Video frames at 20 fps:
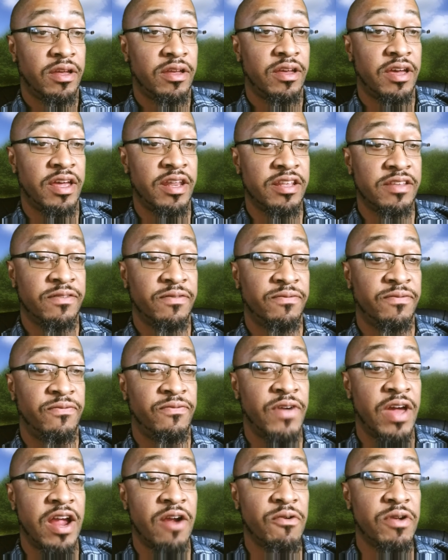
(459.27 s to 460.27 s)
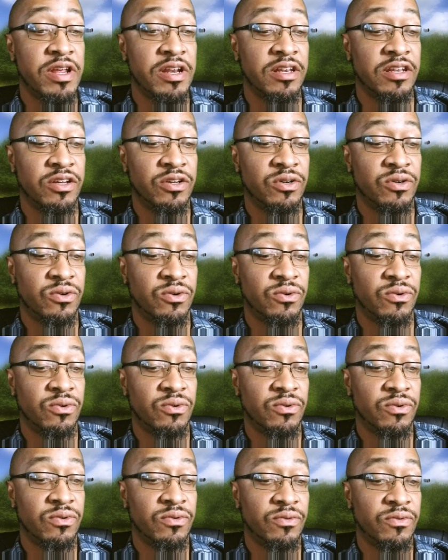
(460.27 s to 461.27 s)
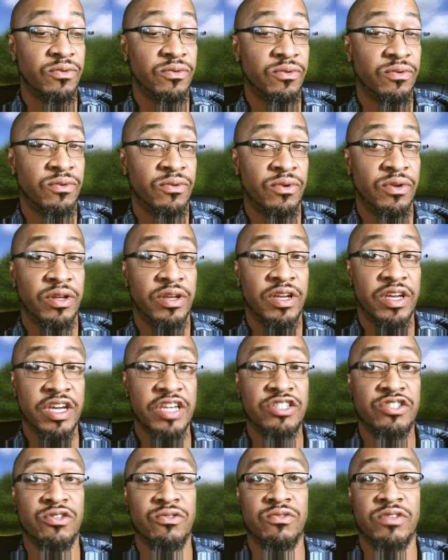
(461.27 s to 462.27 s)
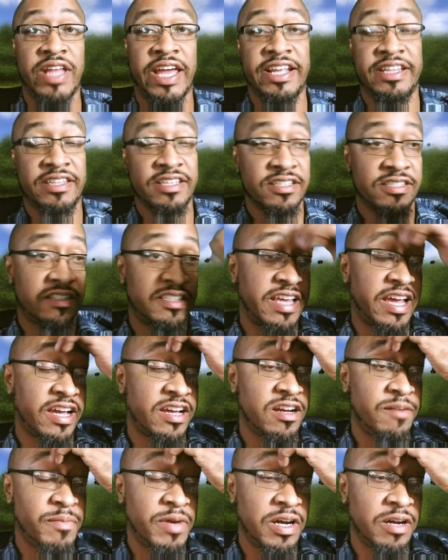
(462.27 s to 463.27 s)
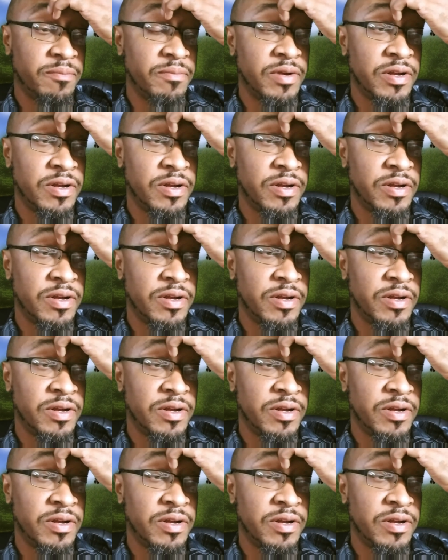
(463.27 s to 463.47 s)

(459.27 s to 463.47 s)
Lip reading: and there's very little issues like this that come up.